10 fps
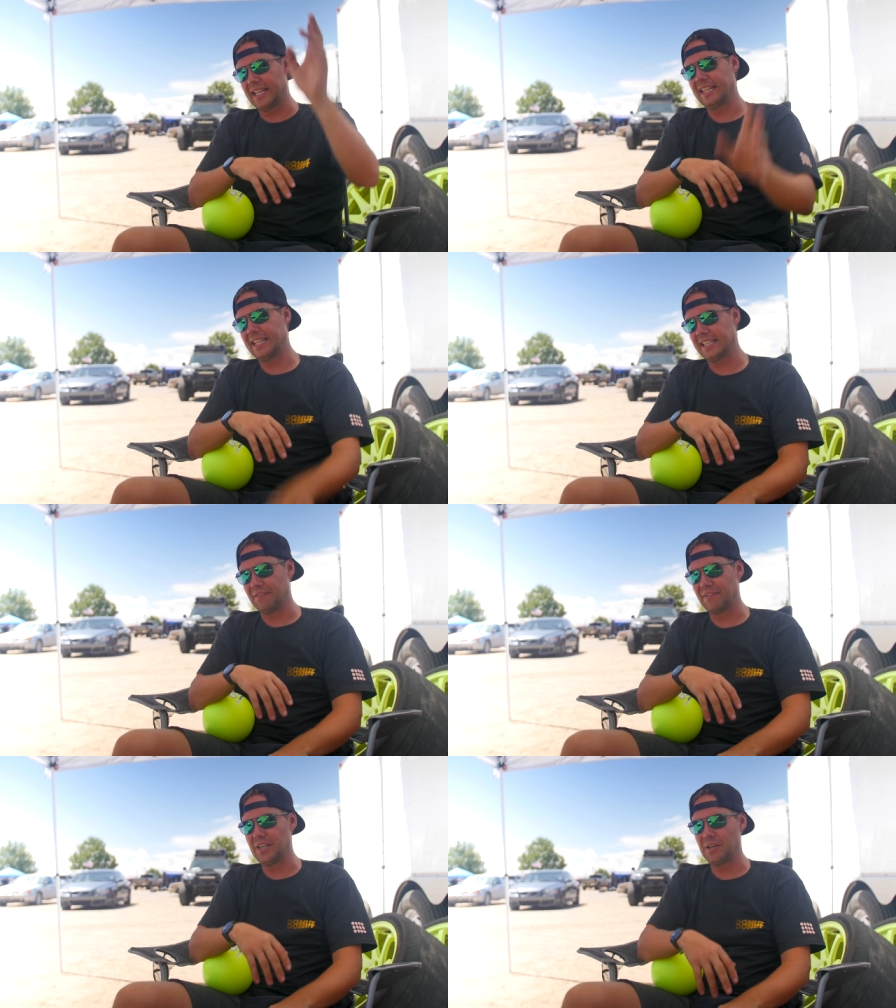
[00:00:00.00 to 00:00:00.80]
I think
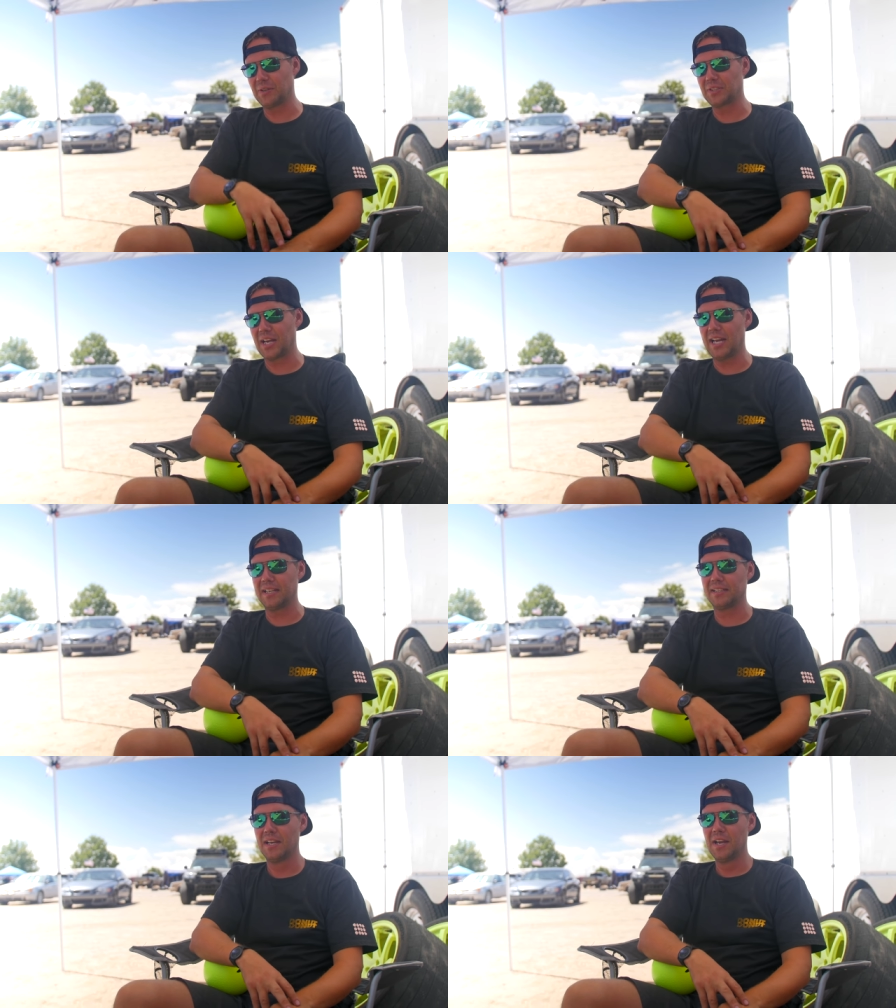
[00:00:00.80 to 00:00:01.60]
that video's got
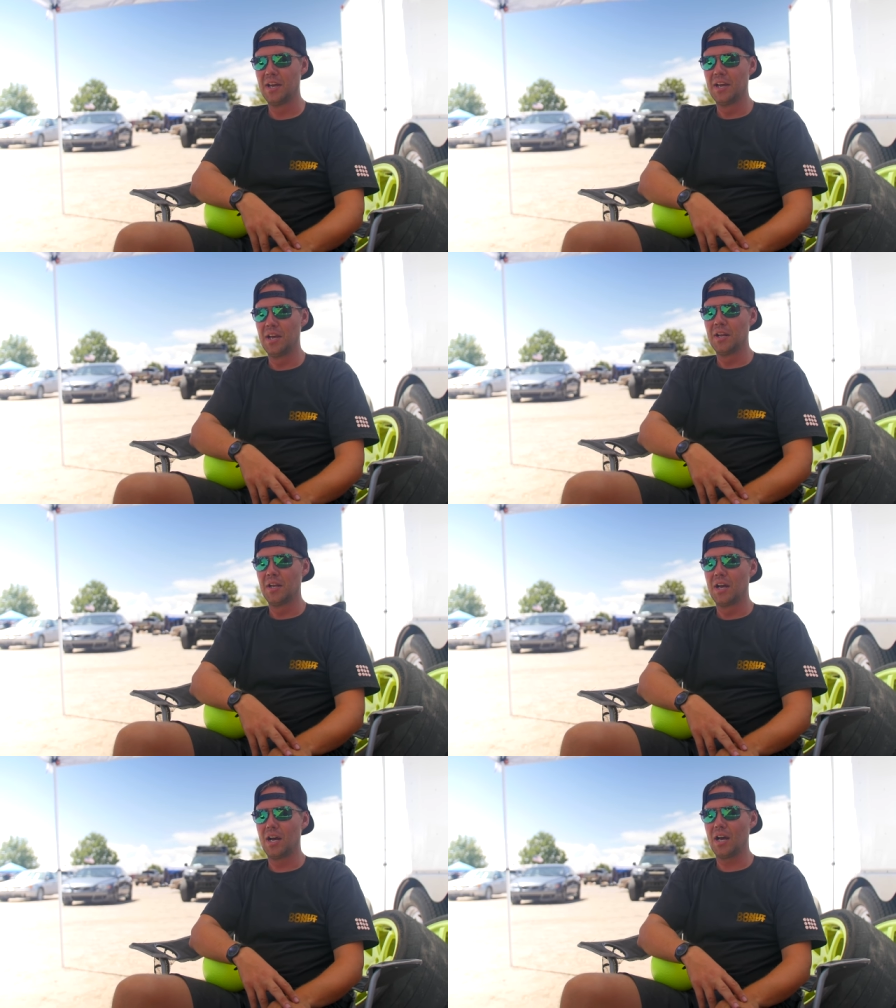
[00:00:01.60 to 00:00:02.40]

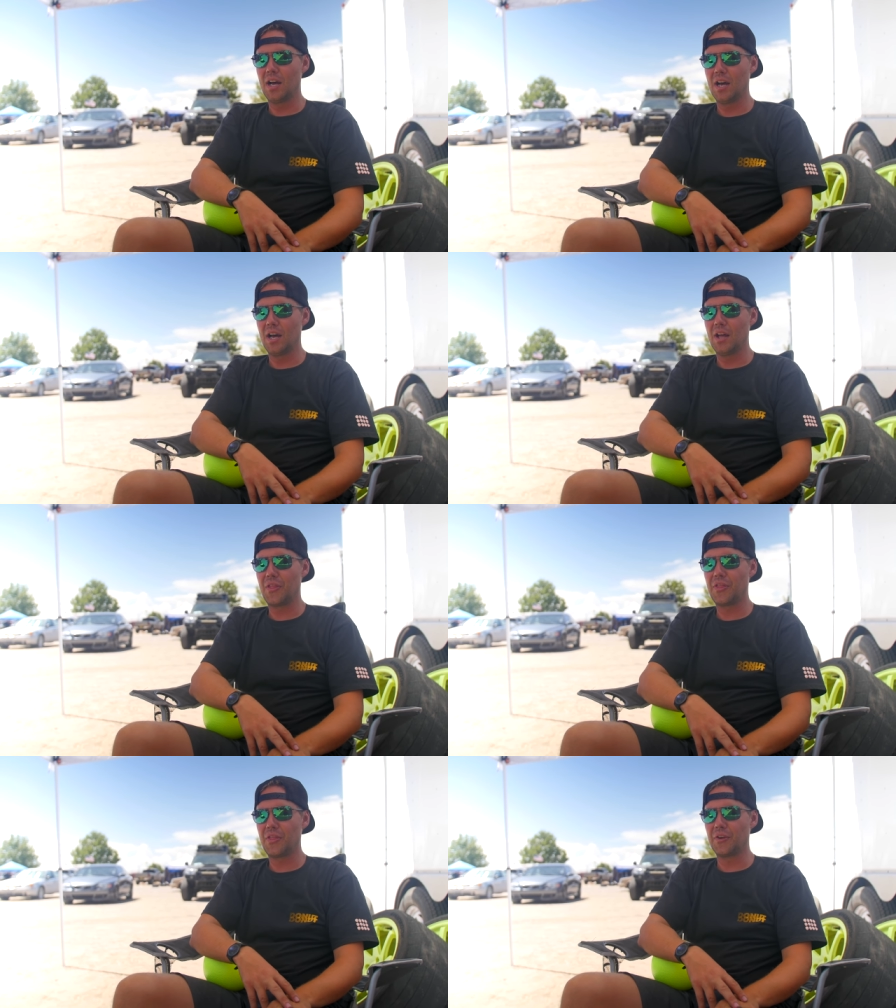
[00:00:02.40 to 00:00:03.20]
uh,
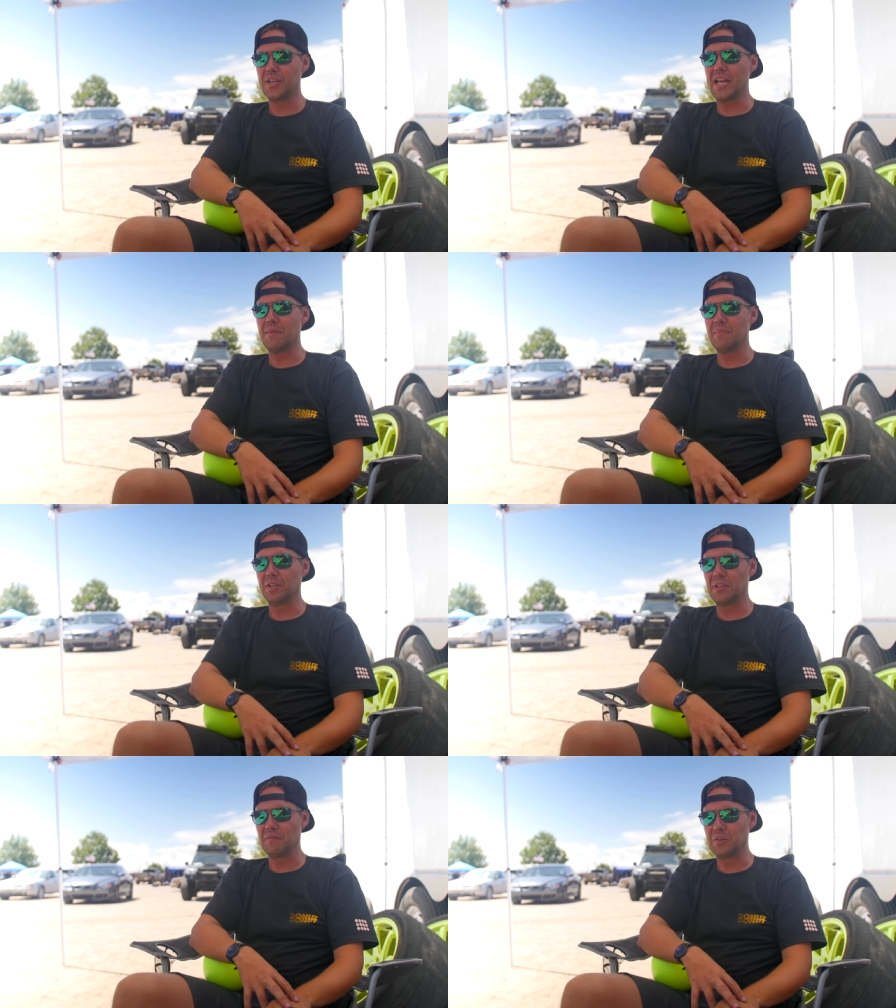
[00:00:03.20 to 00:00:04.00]
38
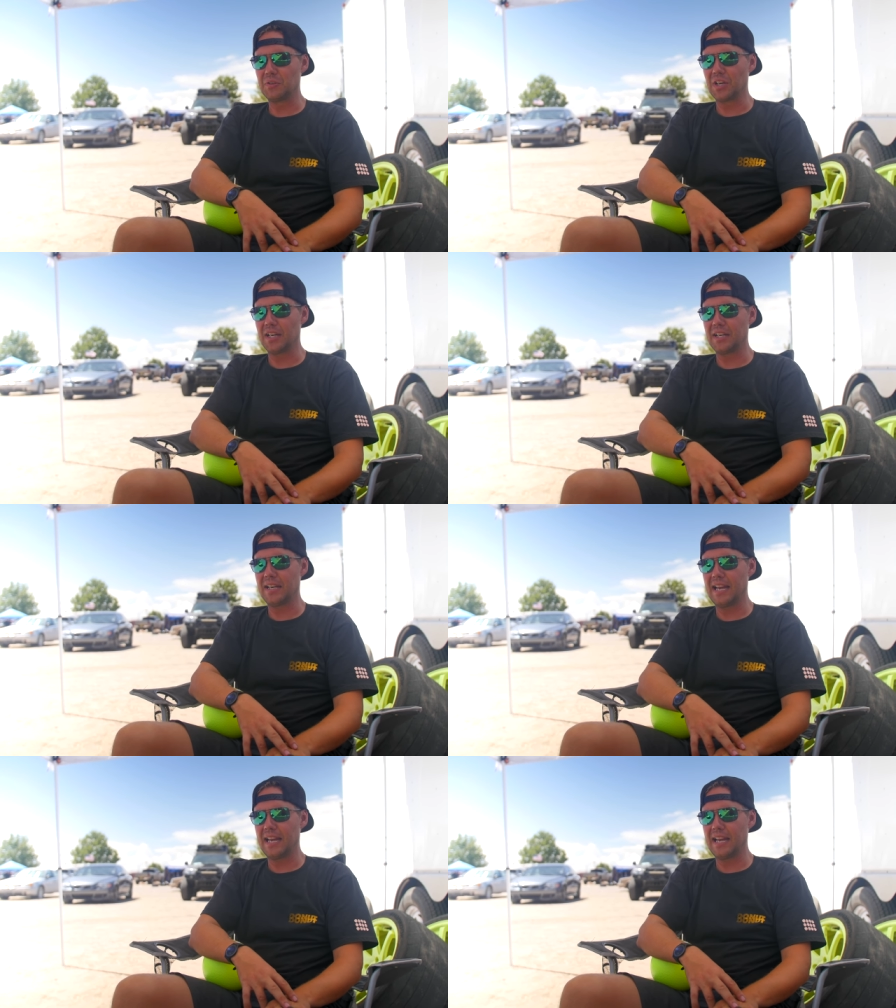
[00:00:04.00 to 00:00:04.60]
million views on it,